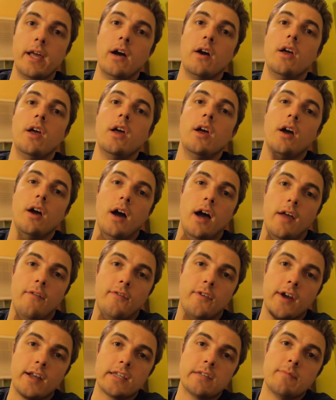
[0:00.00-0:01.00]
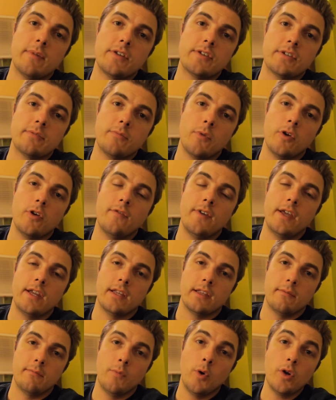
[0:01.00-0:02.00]
Now, I forgot to mention
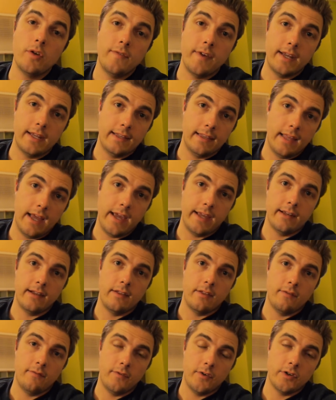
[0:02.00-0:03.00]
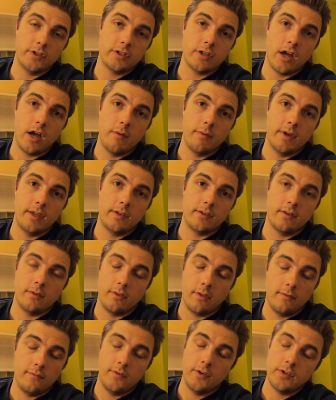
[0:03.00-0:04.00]
motivated light in the first comment,
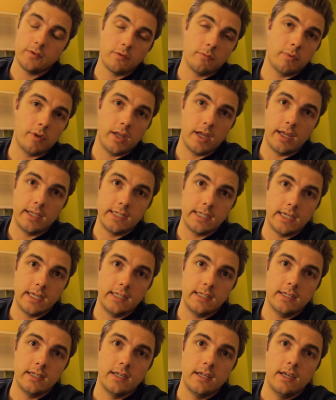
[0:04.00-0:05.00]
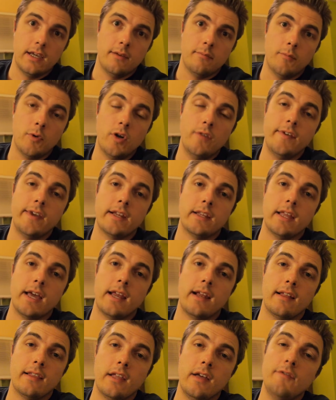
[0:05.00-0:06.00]
the first reply I did. Motivated
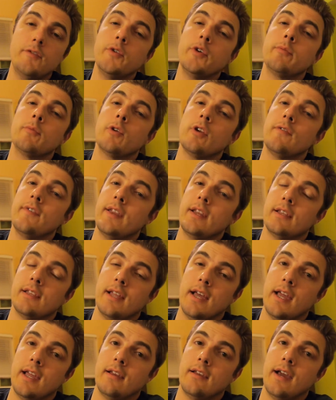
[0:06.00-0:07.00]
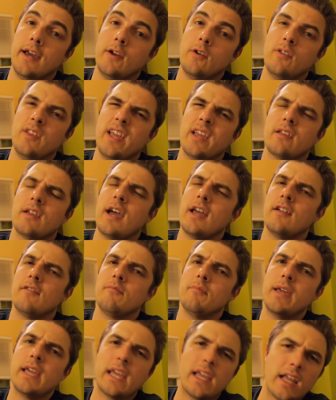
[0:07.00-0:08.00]
light, I love doing motivated light. I don't like kind
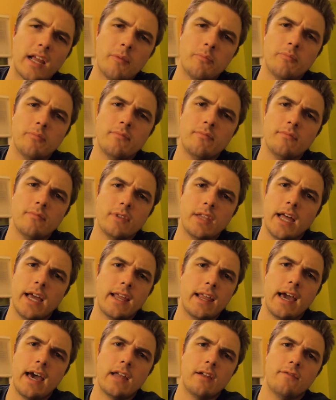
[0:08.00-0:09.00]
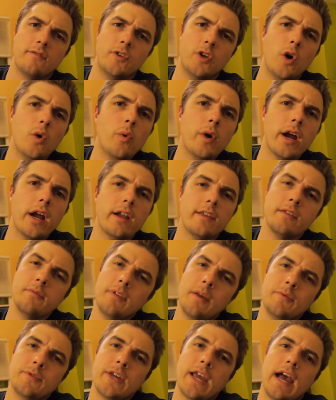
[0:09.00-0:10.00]
of making up light out of nowhere.
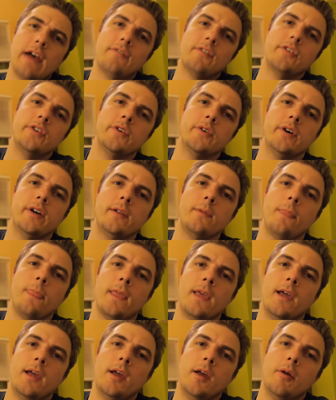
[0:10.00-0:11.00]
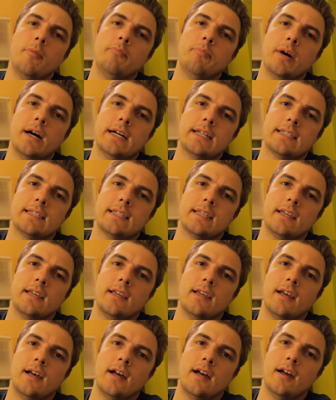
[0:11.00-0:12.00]
Sometimes you have to do it, but,
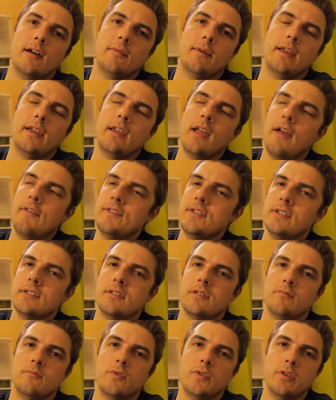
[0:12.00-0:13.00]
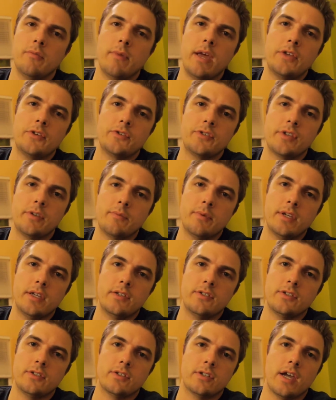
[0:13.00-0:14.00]
and I've seen some really major
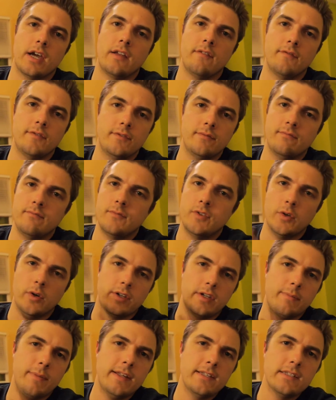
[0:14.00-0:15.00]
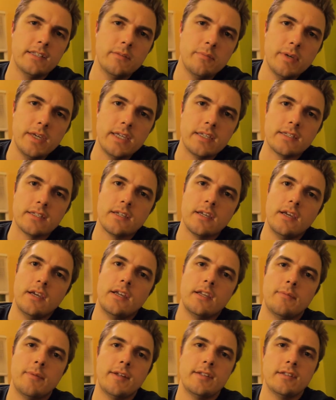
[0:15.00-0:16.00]
DPs just kind of do it. Depends on the piece,
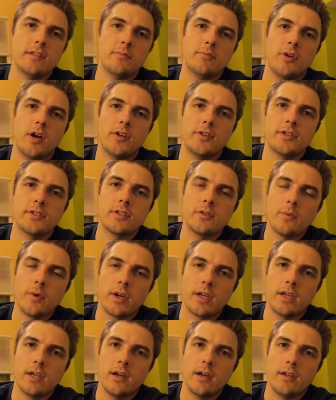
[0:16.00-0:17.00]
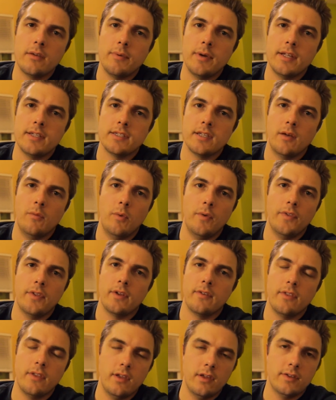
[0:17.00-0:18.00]
depends on the project you're working on, depends on what
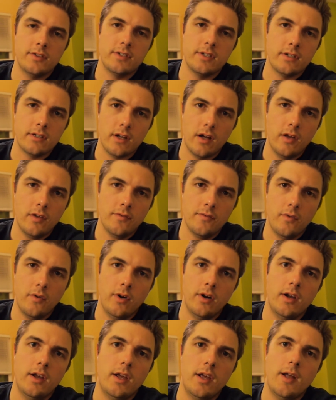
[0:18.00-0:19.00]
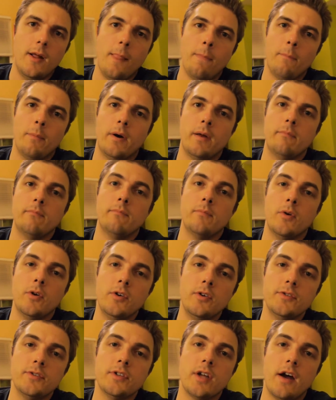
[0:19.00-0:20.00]
the scene calls for. But
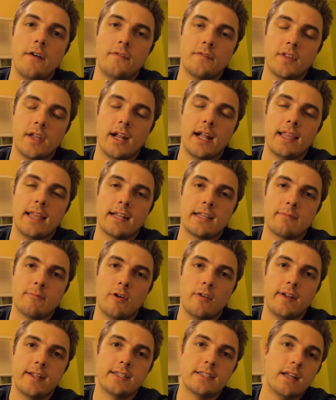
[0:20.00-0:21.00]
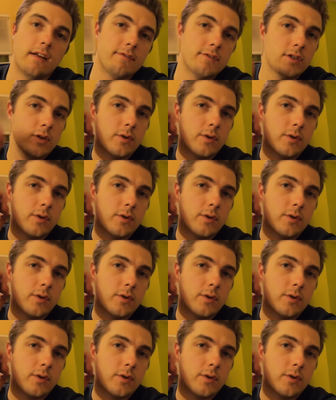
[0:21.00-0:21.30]
most often than not, I like to motivate stuff.